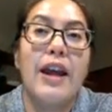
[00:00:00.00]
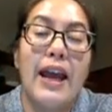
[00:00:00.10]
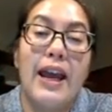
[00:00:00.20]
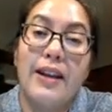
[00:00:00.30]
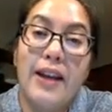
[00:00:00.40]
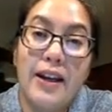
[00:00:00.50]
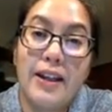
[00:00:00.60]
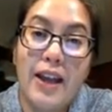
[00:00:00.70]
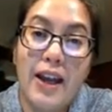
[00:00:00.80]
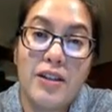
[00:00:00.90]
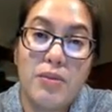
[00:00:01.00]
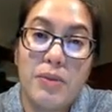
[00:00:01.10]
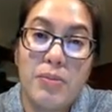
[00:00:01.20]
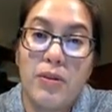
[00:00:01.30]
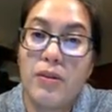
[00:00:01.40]
and how to catch
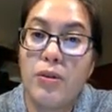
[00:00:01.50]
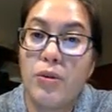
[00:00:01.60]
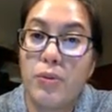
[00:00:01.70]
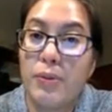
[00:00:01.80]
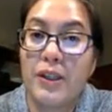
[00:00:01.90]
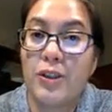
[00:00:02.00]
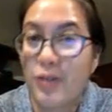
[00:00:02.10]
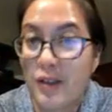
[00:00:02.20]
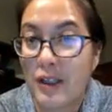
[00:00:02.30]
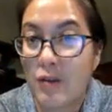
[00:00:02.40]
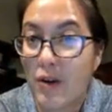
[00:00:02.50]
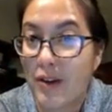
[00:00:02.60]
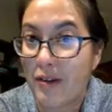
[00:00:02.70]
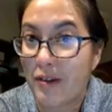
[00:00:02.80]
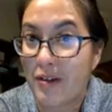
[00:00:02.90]
people who are being tricky while
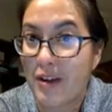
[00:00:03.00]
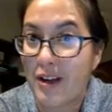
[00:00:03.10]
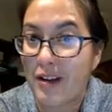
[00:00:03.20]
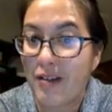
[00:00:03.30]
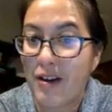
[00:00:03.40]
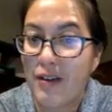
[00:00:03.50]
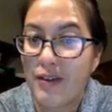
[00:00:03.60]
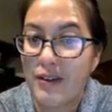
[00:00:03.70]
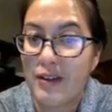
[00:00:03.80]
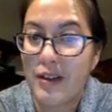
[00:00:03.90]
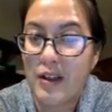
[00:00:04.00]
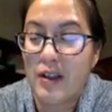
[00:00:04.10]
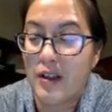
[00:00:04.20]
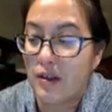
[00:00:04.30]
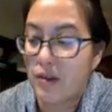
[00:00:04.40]
they're creating graphs.
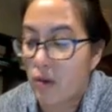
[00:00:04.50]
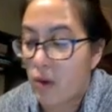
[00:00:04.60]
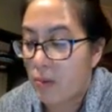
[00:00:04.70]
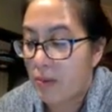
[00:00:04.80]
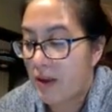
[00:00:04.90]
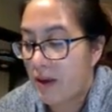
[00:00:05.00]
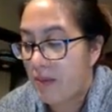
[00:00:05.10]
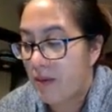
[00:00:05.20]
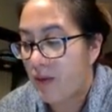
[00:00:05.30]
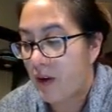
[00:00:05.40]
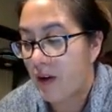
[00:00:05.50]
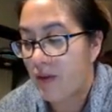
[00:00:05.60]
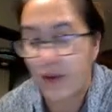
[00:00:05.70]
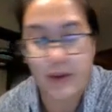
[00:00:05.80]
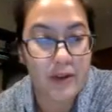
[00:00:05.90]
So open up the Friday
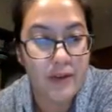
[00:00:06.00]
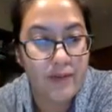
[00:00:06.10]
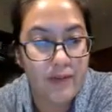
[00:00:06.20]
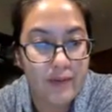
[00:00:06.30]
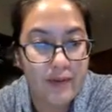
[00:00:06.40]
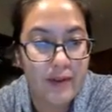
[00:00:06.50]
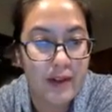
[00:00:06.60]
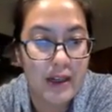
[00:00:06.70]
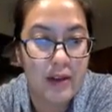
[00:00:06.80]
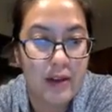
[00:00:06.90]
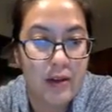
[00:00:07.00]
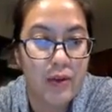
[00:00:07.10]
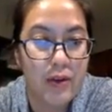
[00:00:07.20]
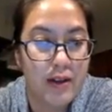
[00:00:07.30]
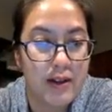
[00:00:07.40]
folder and look
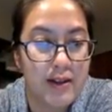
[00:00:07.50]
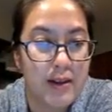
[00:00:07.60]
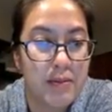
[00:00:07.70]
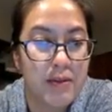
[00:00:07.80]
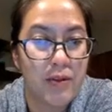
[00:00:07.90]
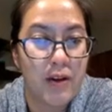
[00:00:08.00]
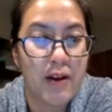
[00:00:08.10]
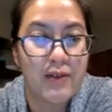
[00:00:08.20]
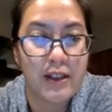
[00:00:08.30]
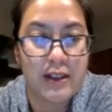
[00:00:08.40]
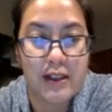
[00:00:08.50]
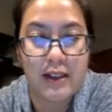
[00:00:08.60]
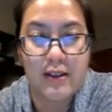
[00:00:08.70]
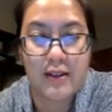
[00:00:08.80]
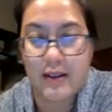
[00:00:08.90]
for the Deceptive Graph
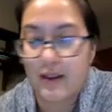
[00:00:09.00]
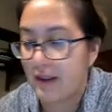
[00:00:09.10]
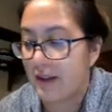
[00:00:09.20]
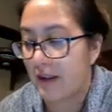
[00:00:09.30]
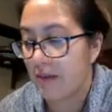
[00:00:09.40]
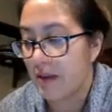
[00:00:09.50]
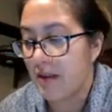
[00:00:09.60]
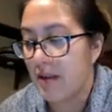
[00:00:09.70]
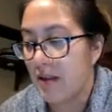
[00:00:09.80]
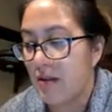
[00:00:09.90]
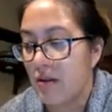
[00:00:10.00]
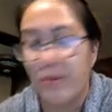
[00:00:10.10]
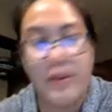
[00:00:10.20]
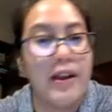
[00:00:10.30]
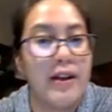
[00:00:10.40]
Techniques assignment.
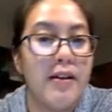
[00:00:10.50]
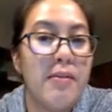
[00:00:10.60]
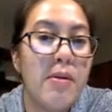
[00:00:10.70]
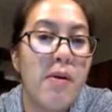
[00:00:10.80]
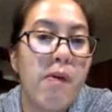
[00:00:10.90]
Open that up.